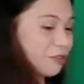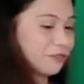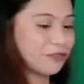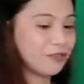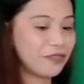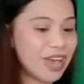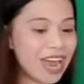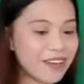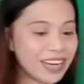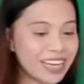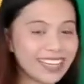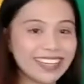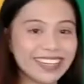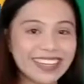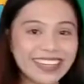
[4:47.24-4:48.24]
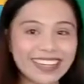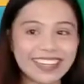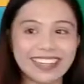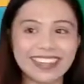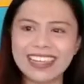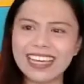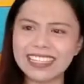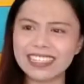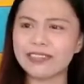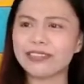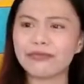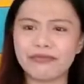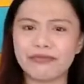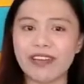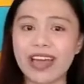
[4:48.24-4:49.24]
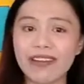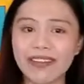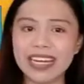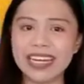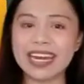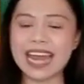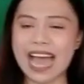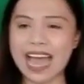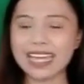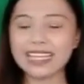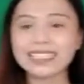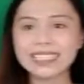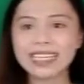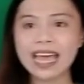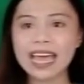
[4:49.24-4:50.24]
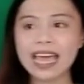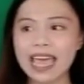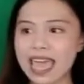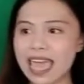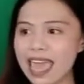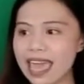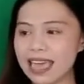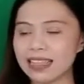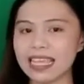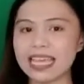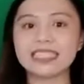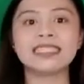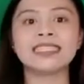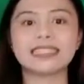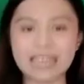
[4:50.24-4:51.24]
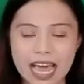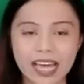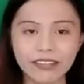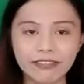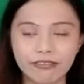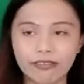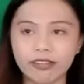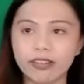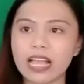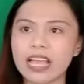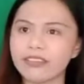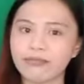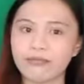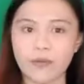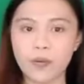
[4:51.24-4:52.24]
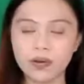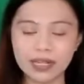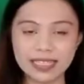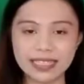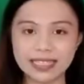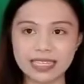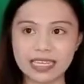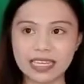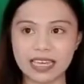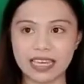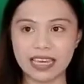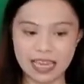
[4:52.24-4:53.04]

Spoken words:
Very good. That's a very nice and insightful advocacy.